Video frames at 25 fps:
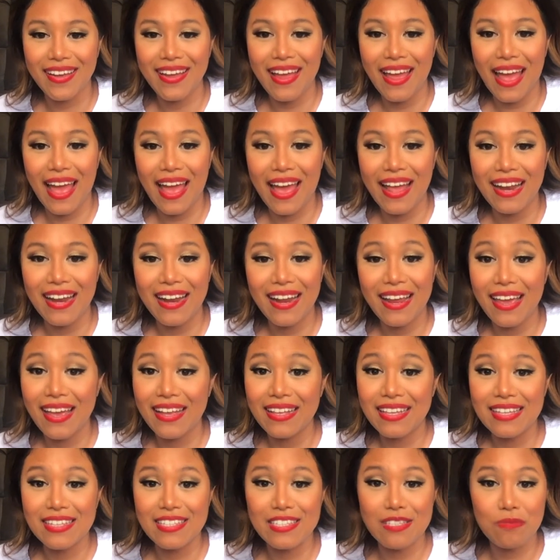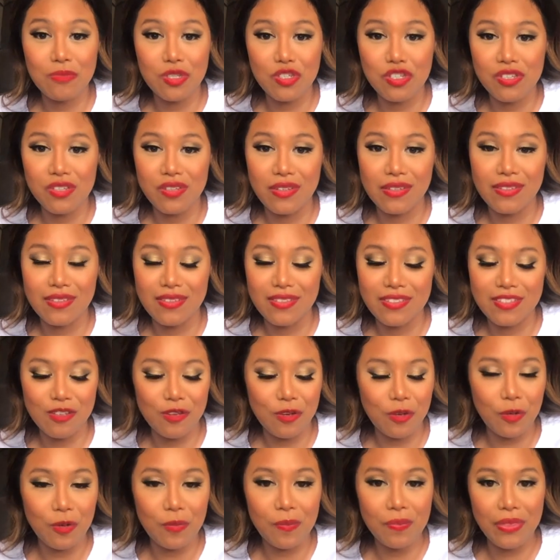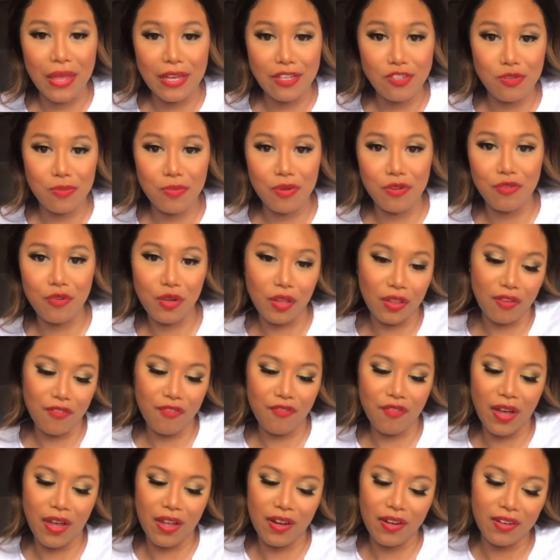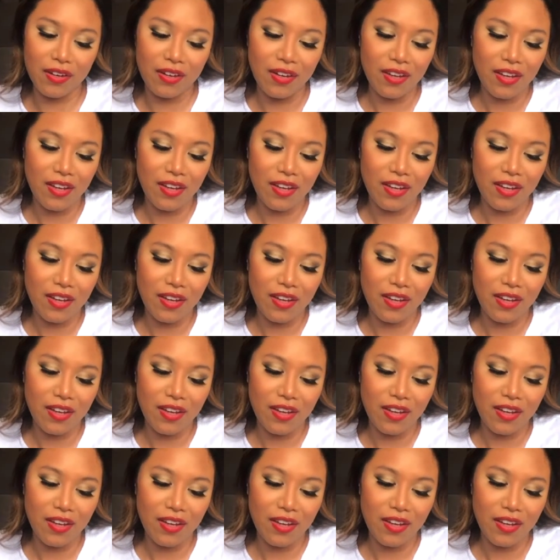at Edgar's Mission. So that should be really fun.